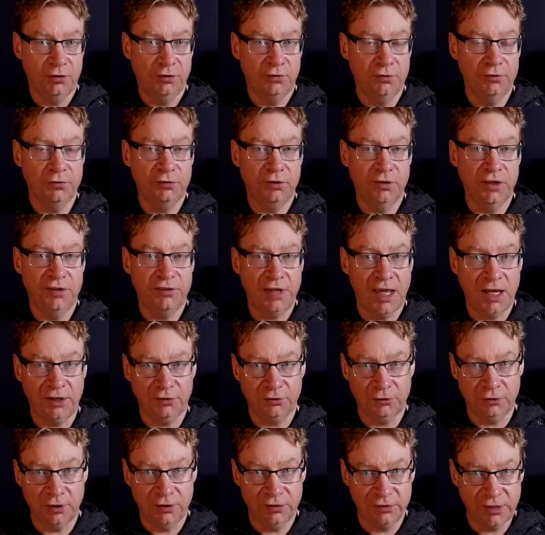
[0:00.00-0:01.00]
due to these
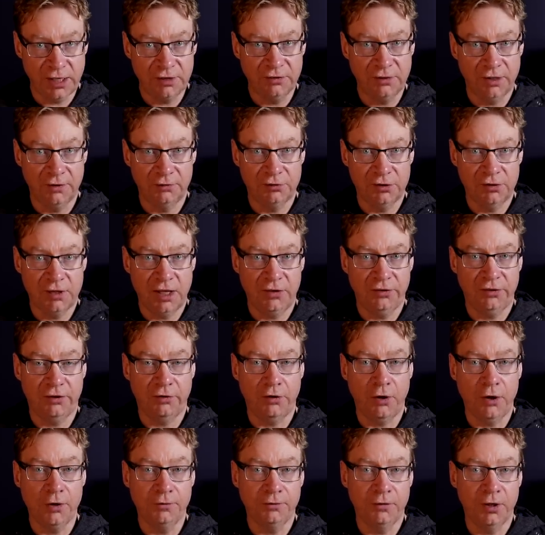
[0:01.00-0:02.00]
extra incentives Tesla
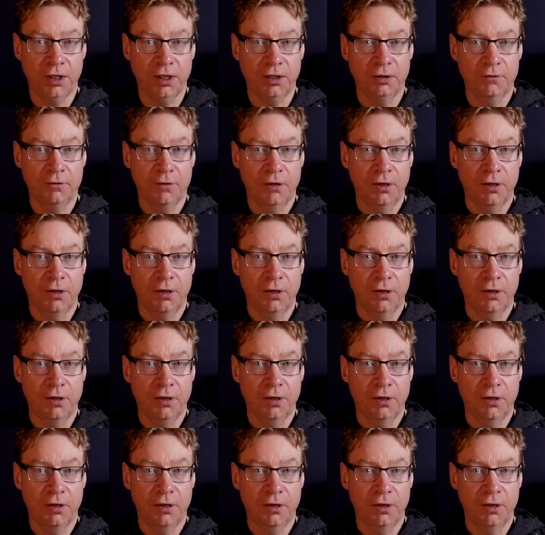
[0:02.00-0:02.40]
are offering.